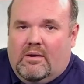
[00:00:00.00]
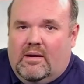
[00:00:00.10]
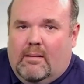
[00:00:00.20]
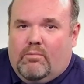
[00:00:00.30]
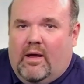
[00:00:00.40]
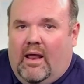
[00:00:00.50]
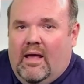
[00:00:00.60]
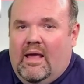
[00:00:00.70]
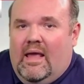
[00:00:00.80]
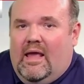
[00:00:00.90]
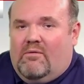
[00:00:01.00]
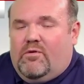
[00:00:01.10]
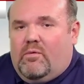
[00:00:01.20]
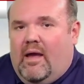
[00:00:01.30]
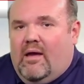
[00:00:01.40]
and umbrella if
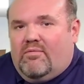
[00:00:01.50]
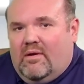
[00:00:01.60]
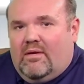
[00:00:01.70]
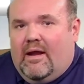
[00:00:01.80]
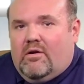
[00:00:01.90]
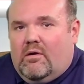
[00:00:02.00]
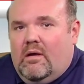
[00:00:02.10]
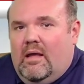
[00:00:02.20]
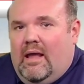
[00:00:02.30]
you have later